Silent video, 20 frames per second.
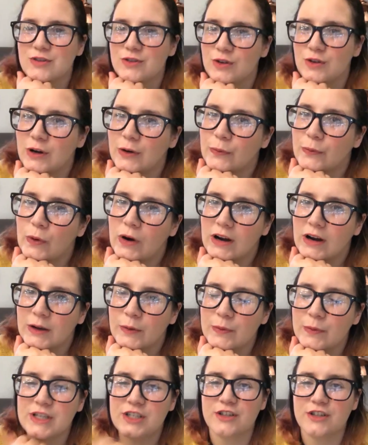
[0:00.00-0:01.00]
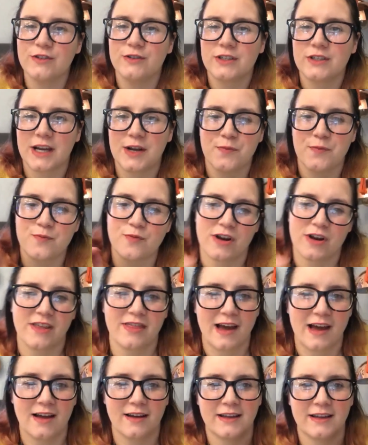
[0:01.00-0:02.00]
thought, what can we do to kind of bring
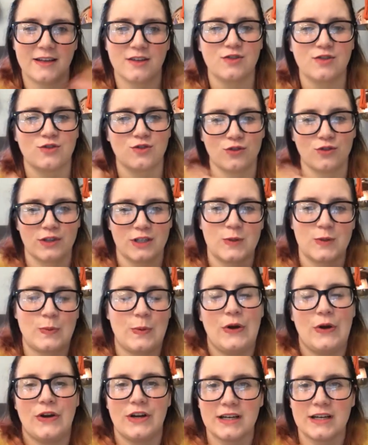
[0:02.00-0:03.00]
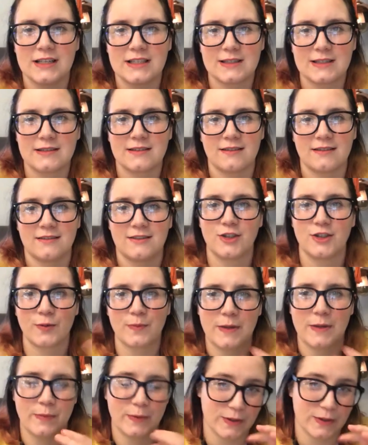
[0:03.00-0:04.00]
that in-store experience to
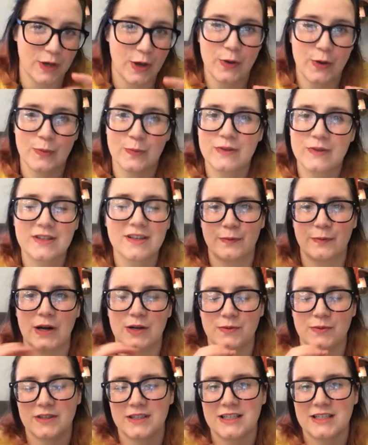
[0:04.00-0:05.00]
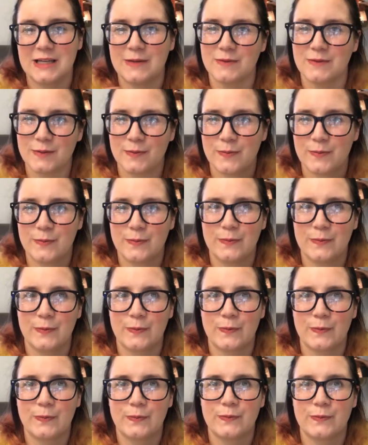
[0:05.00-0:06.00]
people's homes? Worked with the team to
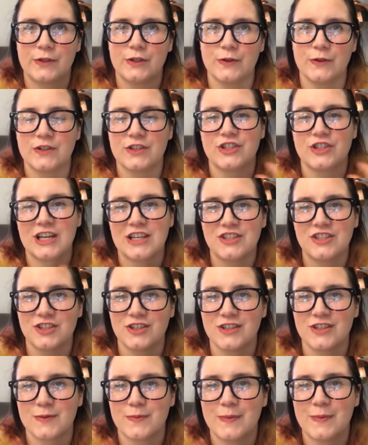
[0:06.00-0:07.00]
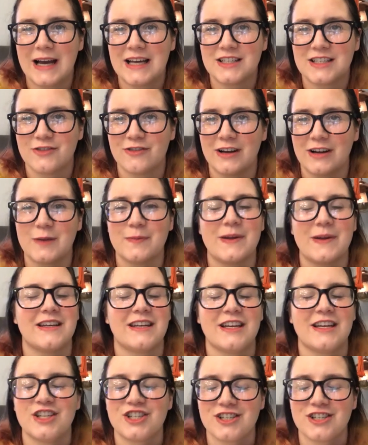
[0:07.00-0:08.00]
do suggestions and pattern
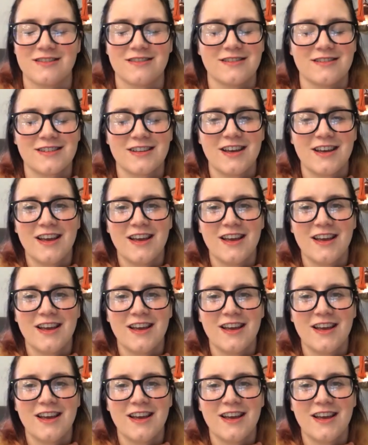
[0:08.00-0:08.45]
recommendations,